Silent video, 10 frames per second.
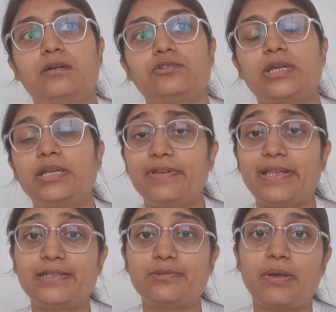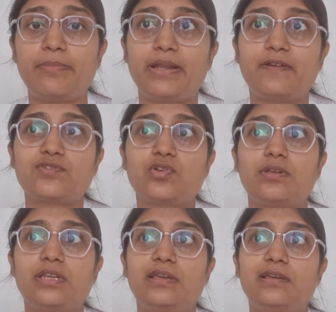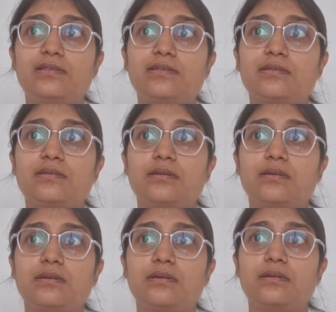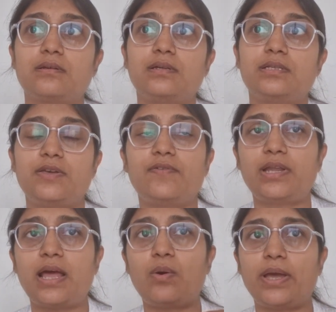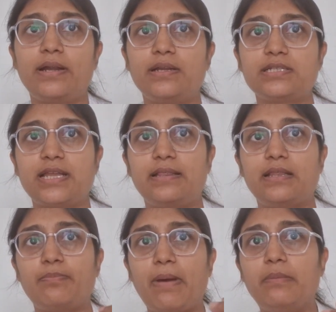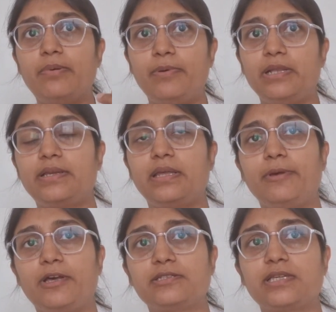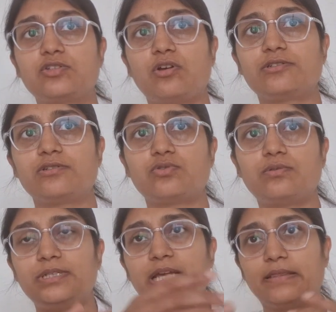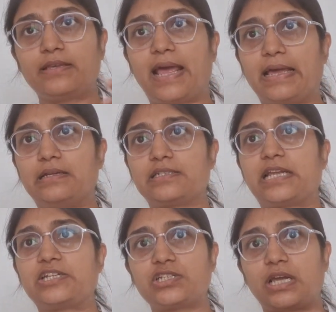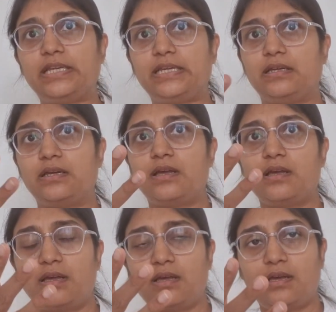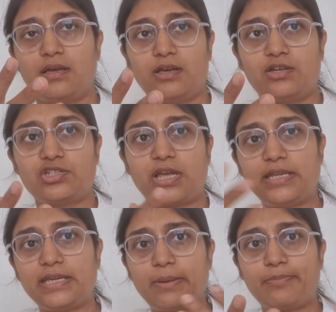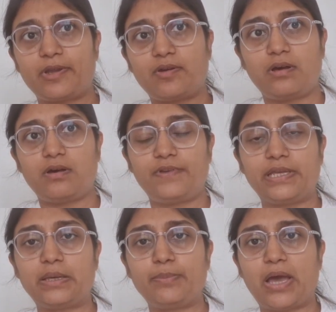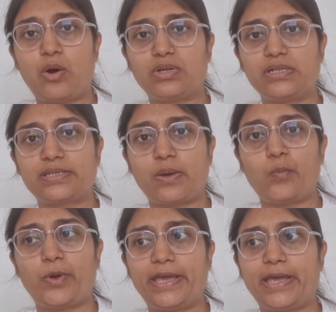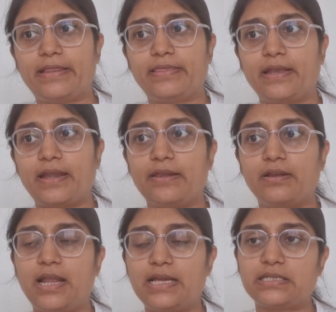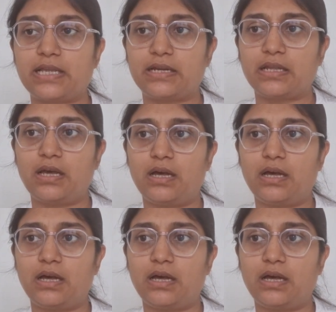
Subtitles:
So anyway, that is my Bhairav story. It's even now I understand that palpability because there's also so many other angles like Shani. Shani kept freaking me out in some way, and then I realized that